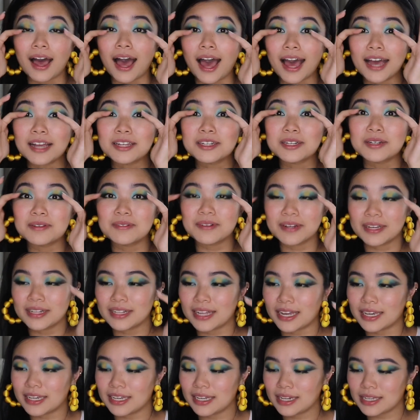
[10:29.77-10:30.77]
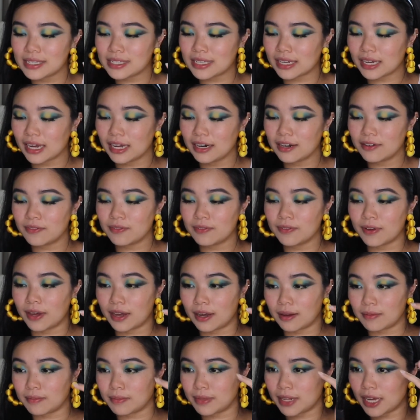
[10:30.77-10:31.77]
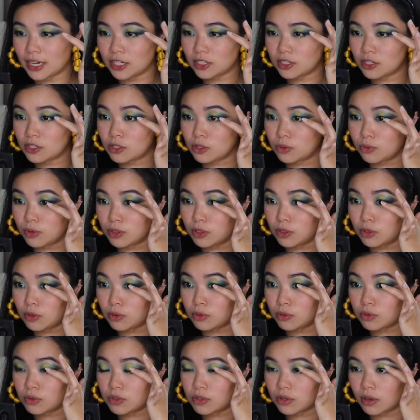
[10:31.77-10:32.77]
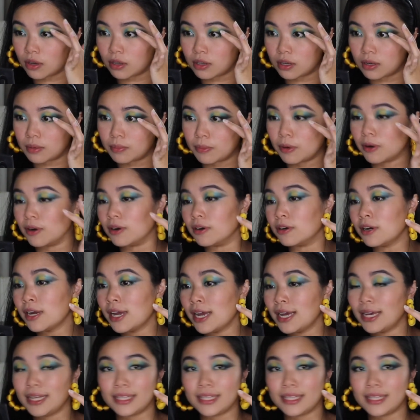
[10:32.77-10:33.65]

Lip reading: I actually really like it. It's the kind of lashes you would use on a more